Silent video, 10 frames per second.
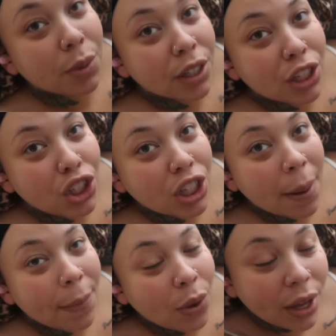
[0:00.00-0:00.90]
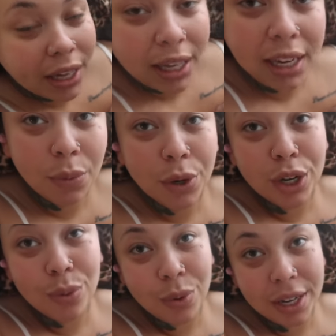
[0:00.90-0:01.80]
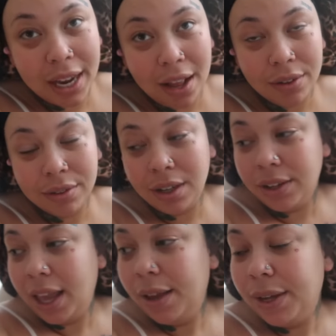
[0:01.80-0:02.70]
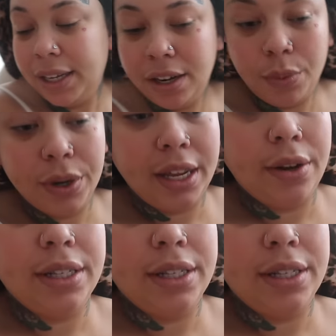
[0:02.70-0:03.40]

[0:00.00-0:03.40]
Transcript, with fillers: we're gonna jump on it and we're gonna work out. Okay, we gotta get our workout